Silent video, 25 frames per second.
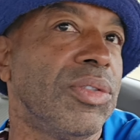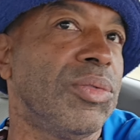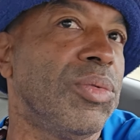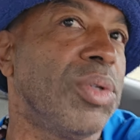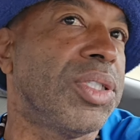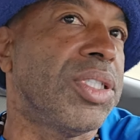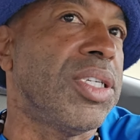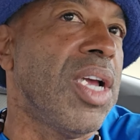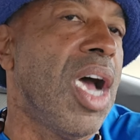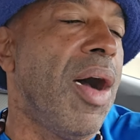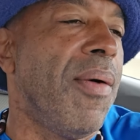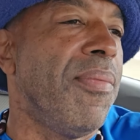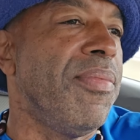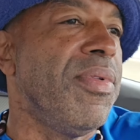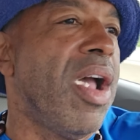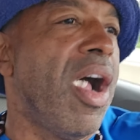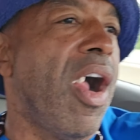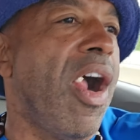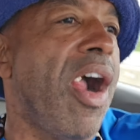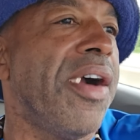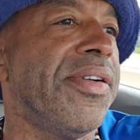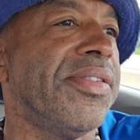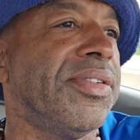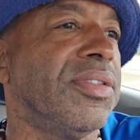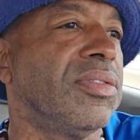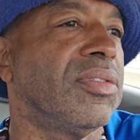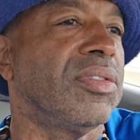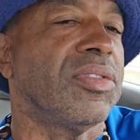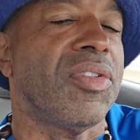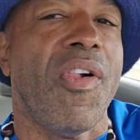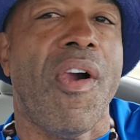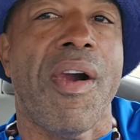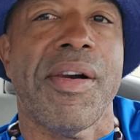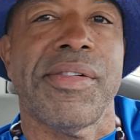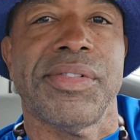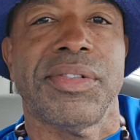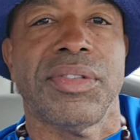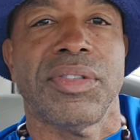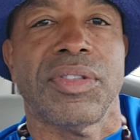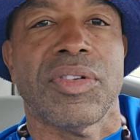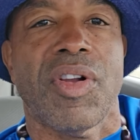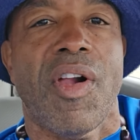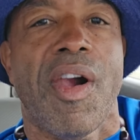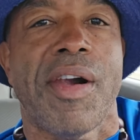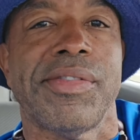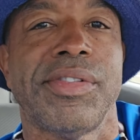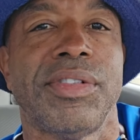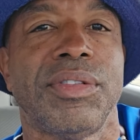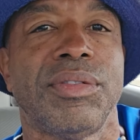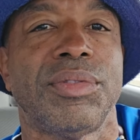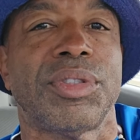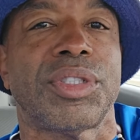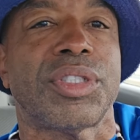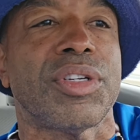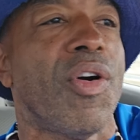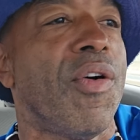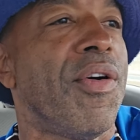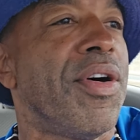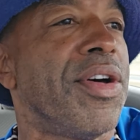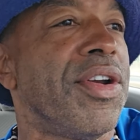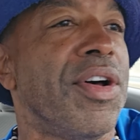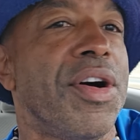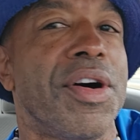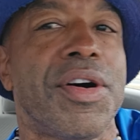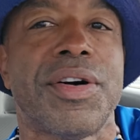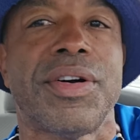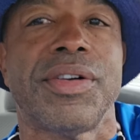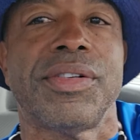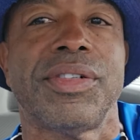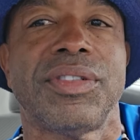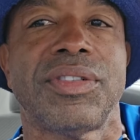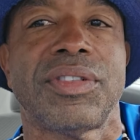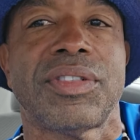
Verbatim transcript: What's up, y'all? What's going on?